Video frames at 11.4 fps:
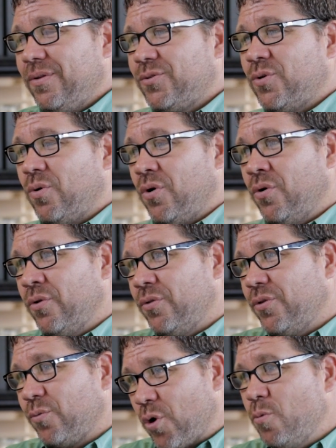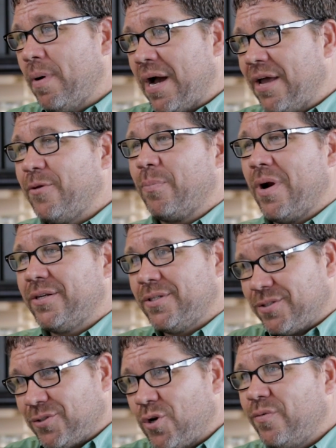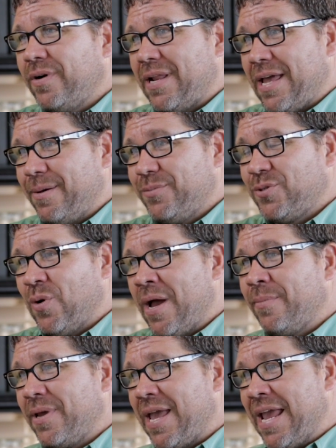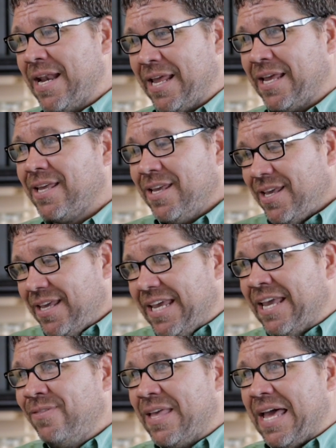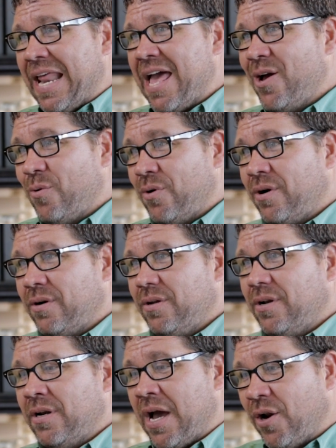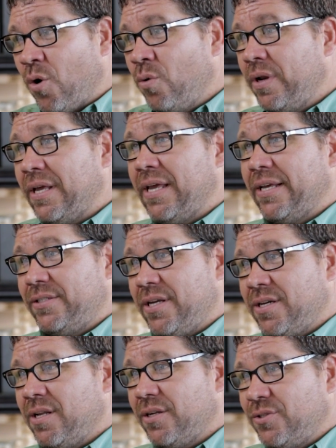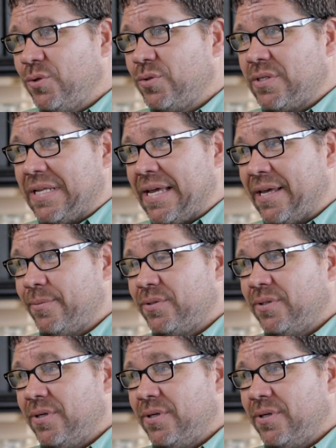So on the robot, the processes overlap. So I'm gaining in that hour, not only is he cutting 2 slabs,